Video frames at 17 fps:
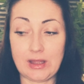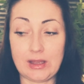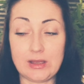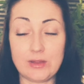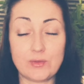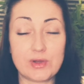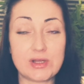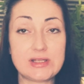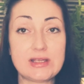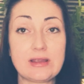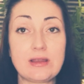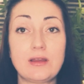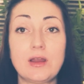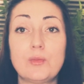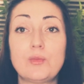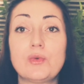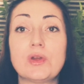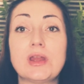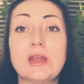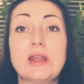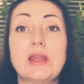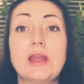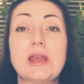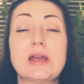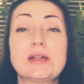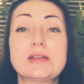And you want to take a couple of
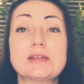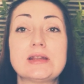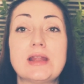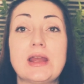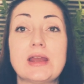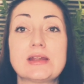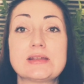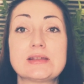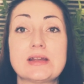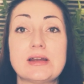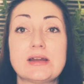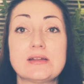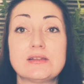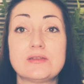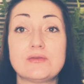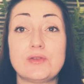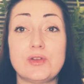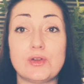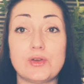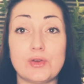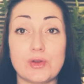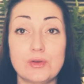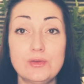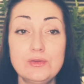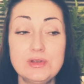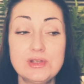inhales and exhales through your
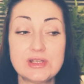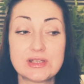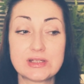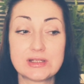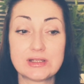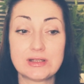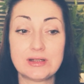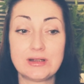nose.